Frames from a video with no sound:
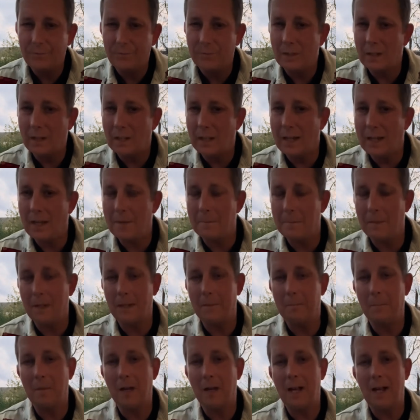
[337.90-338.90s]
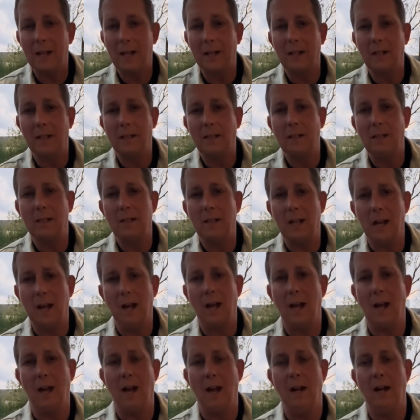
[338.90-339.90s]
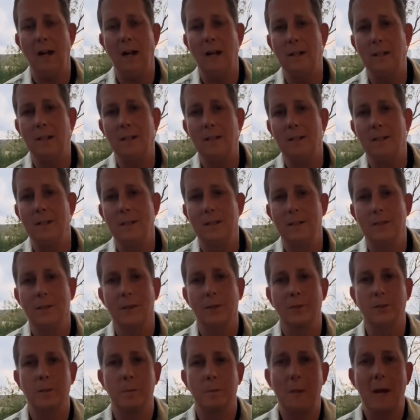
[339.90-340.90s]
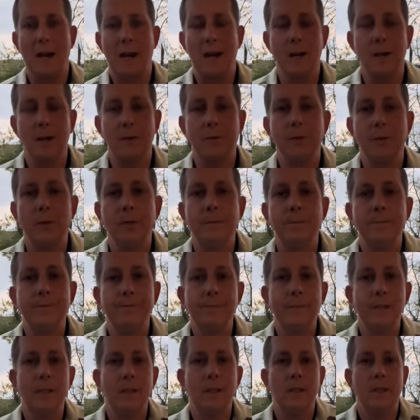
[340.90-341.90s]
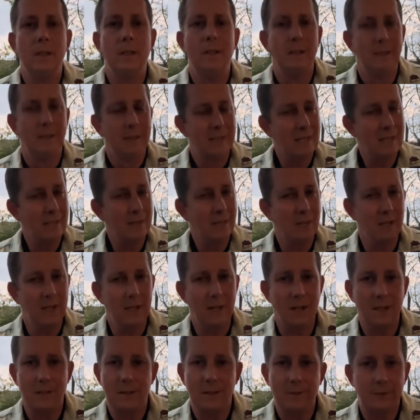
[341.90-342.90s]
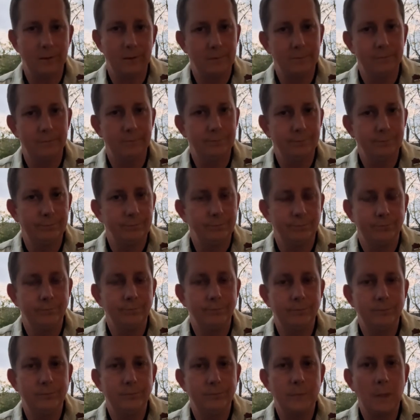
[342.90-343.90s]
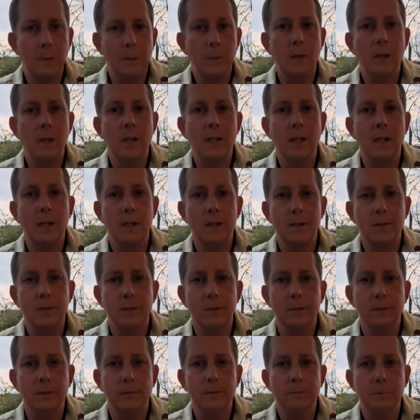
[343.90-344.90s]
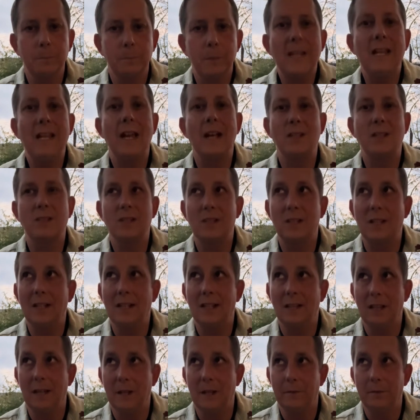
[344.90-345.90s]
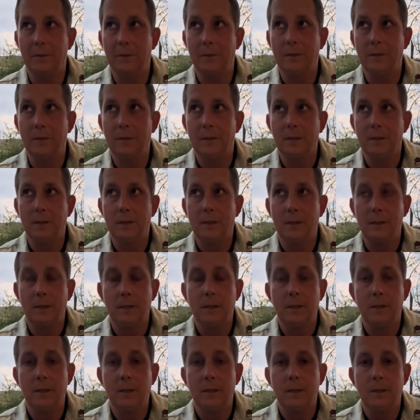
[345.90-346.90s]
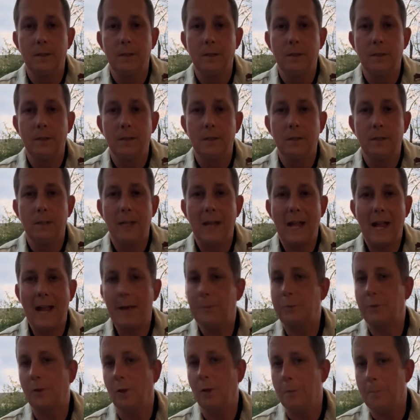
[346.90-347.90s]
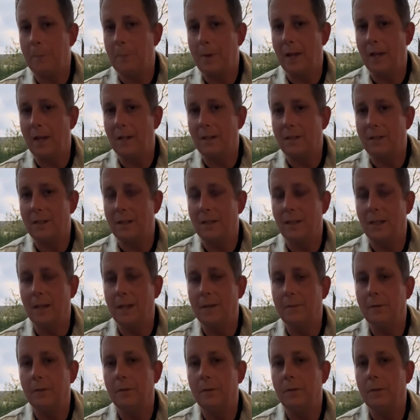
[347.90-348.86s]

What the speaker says: I mean, my God, those are powerful. Now the lyrics. I mean, lyrics are PhD level. Absolute PhD level